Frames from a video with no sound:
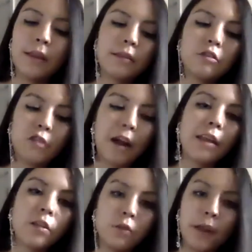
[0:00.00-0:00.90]

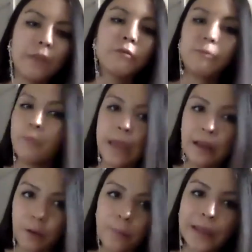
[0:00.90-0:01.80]
trying to like
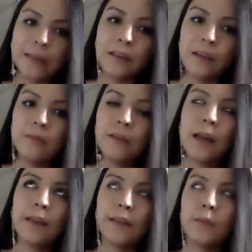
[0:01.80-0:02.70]
being competitive
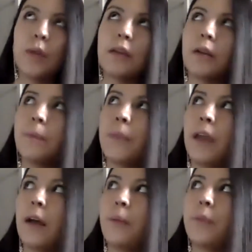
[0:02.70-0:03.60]
as a speaker,
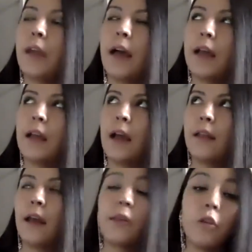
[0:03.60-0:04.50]

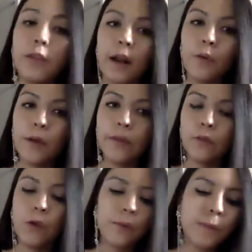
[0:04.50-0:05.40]
I thought that
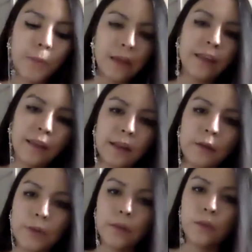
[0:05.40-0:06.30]
one of the big things
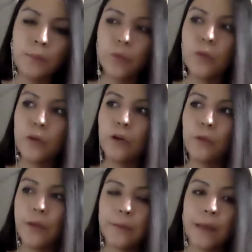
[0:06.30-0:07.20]
that I wanted to improve
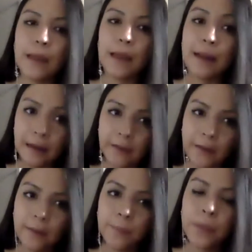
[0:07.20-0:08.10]
on was my
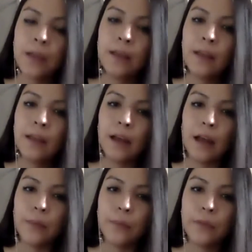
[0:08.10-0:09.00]
analysis.
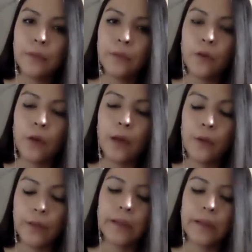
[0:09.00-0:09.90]
So I
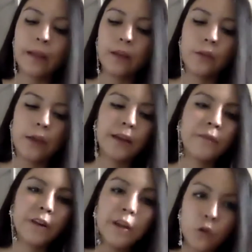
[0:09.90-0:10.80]
was like, okay,
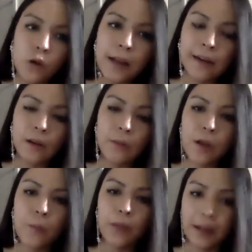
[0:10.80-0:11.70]
I'm very good at
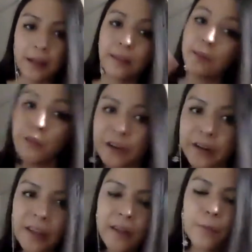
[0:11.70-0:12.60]
coming up with like the
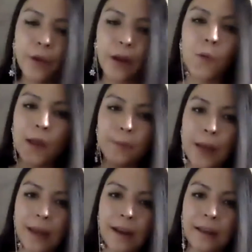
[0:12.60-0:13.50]
story, but I'm quite
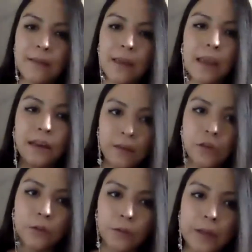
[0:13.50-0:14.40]
bad at giving
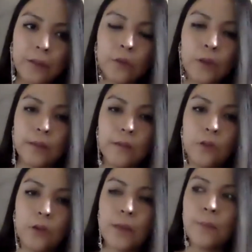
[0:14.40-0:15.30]
individual reasons for that
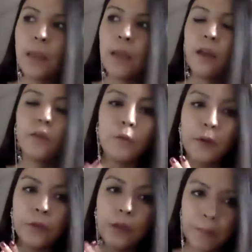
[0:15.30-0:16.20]
story. So I
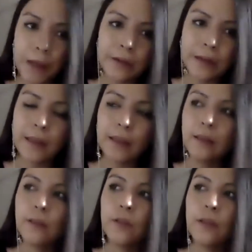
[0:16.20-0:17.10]
want to get better at that.
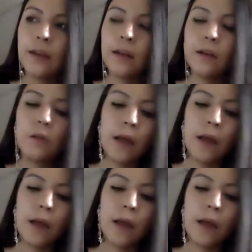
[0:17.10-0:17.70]
So then I